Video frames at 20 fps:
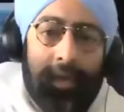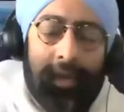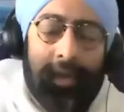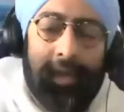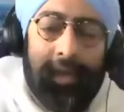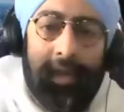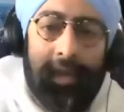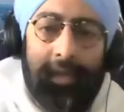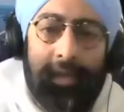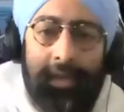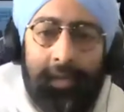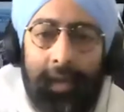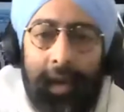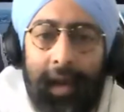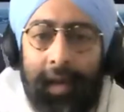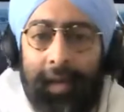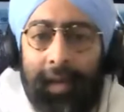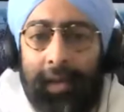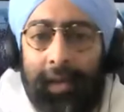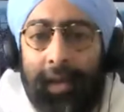because I was just
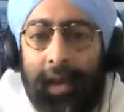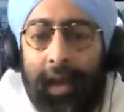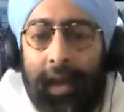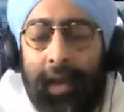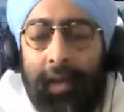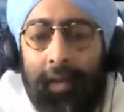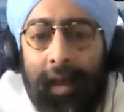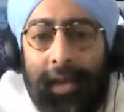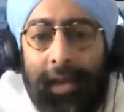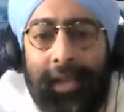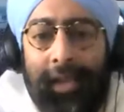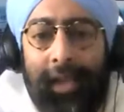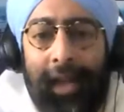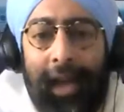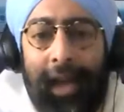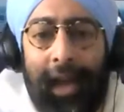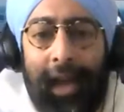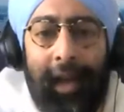reading a quick chat.